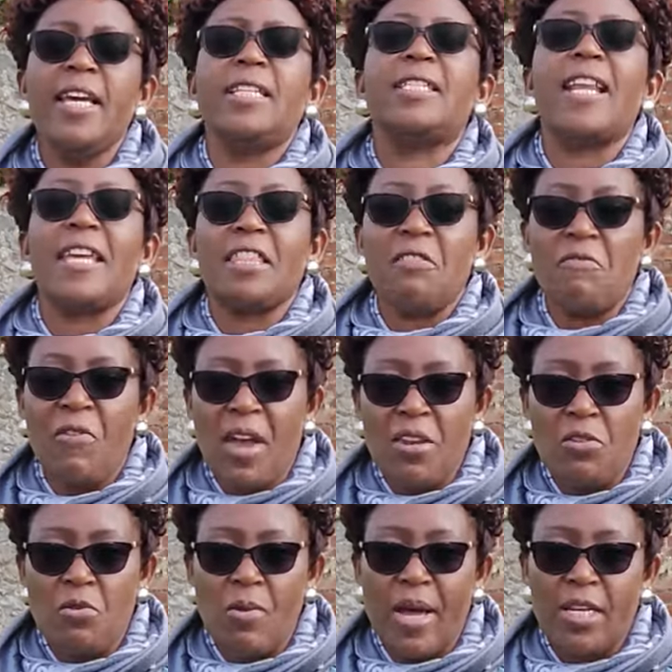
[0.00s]
It's like the
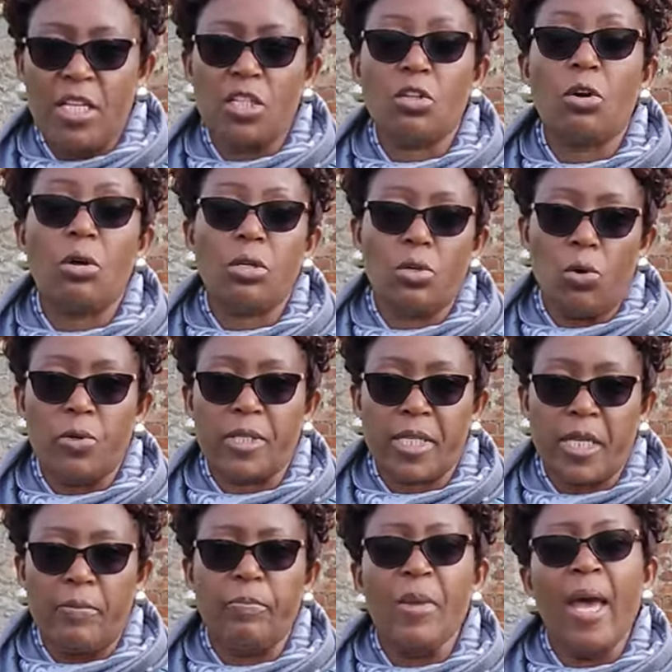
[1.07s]
final one. It's called
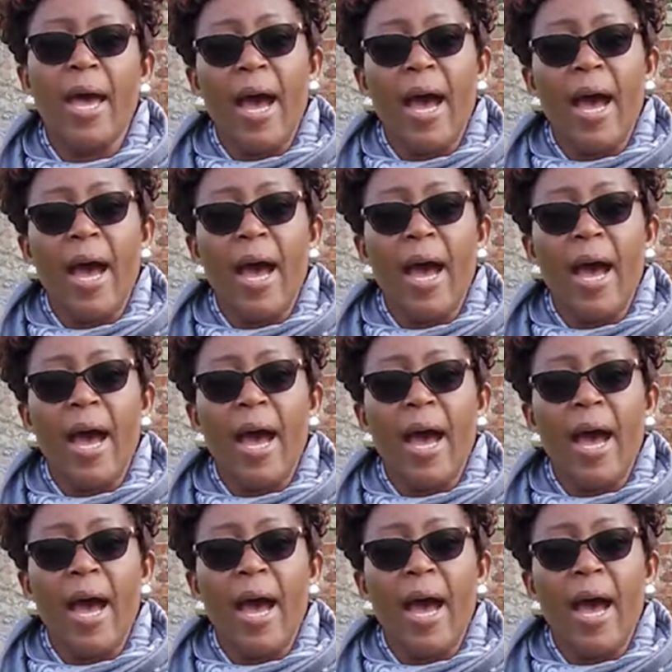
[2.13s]
OSCE.